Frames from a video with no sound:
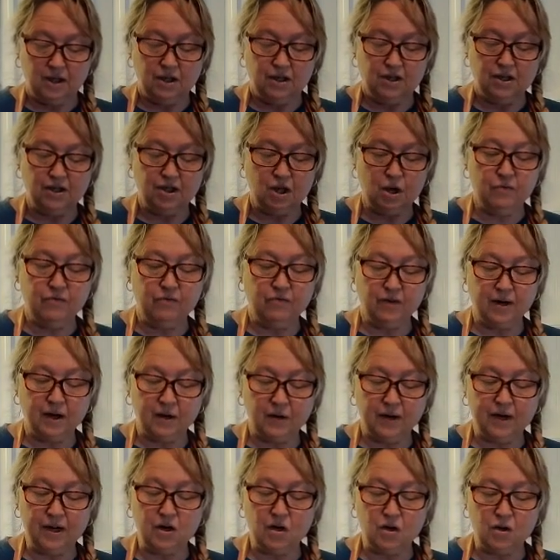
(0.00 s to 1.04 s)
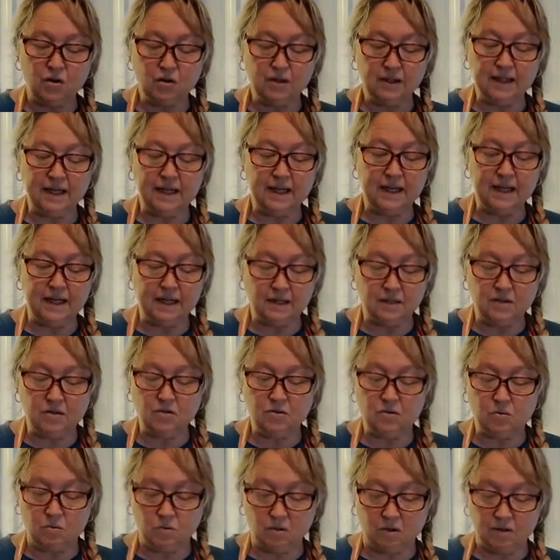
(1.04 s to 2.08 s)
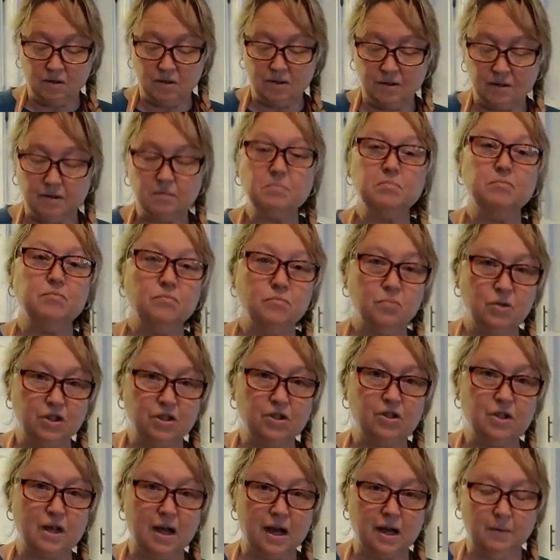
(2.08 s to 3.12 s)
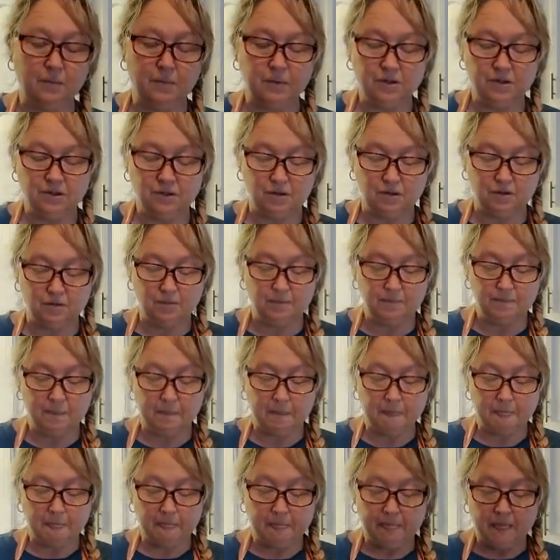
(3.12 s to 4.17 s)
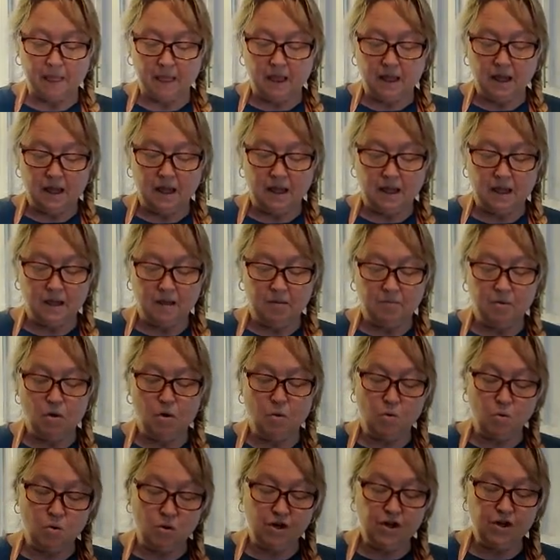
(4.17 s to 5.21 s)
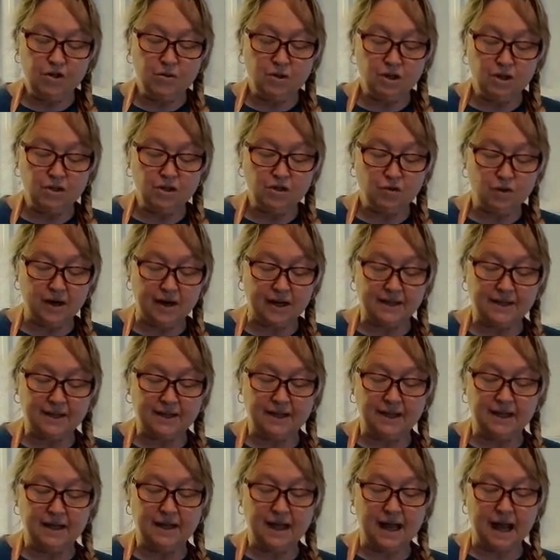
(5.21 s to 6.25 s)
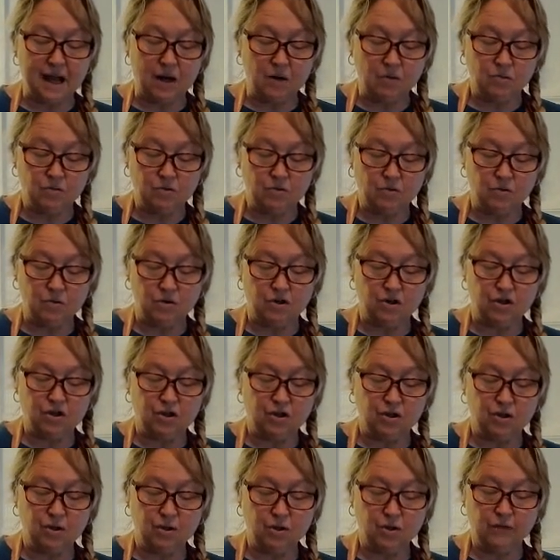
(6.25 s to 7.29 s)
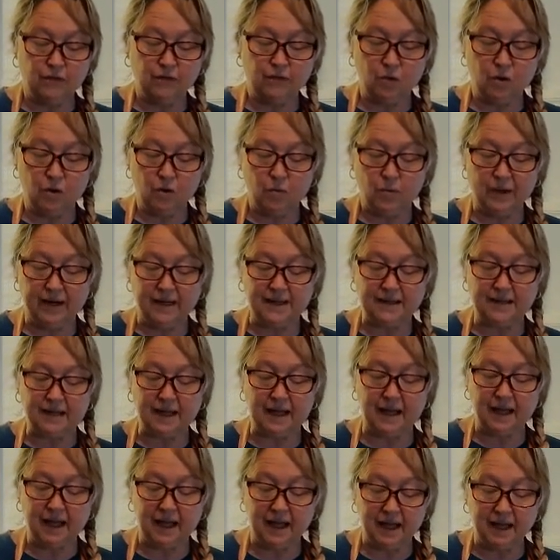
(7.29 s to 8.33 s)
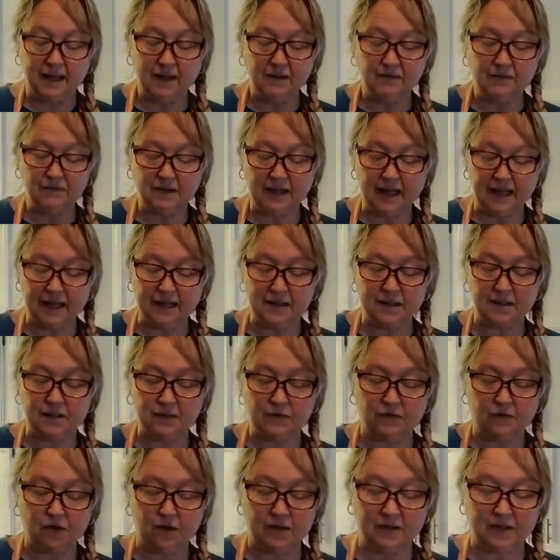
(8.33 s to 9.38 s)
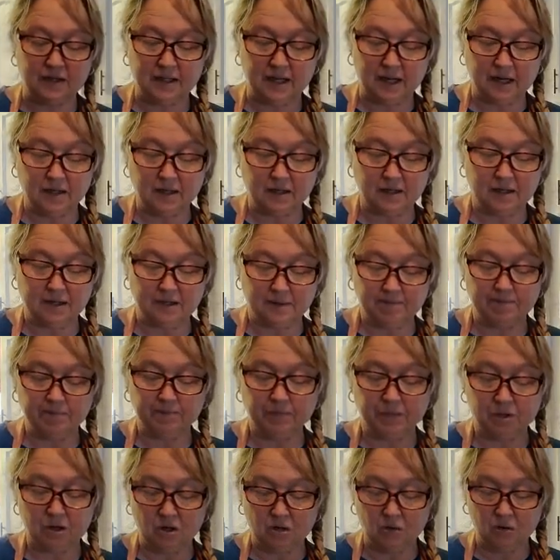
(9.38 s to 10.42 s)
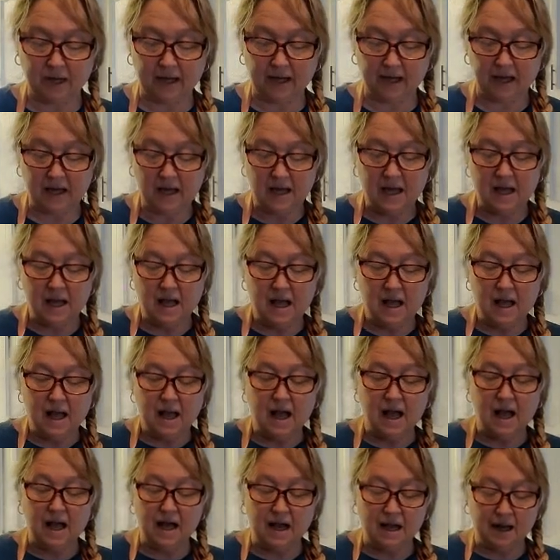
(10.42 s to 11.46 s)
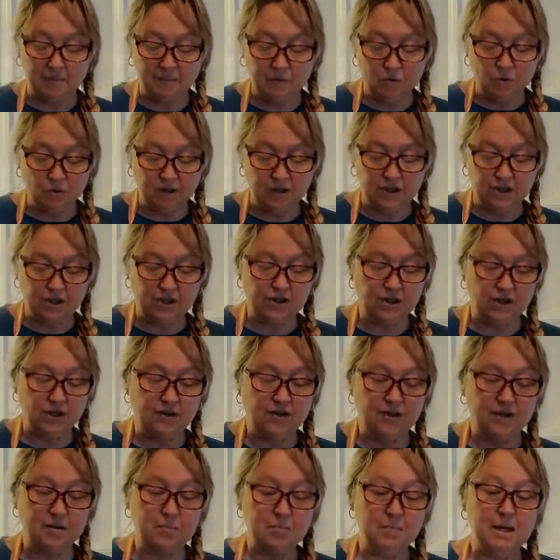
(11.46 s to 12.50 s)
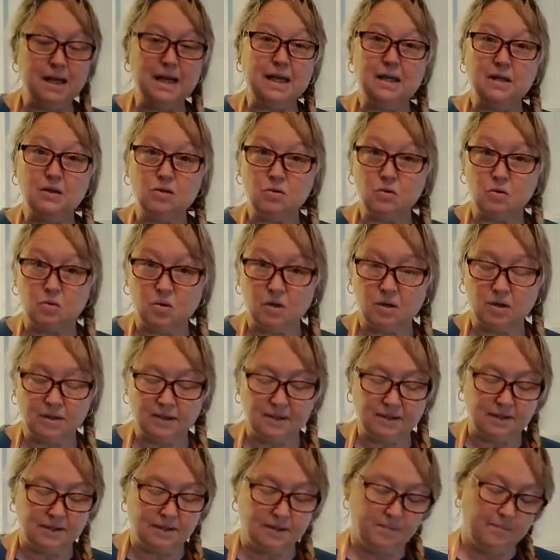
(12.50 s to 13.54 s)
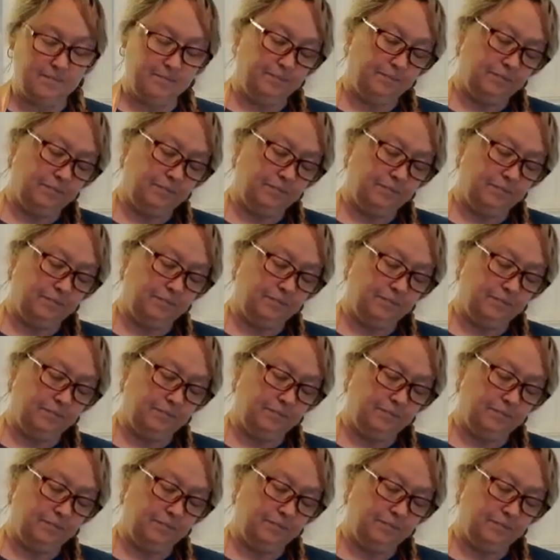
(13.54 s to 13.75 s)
so very early indoors, which I will do, or you can direct seed outdoors 2 to 4 weeks ahead of last frost date. Okay, I'm going to start them indoors,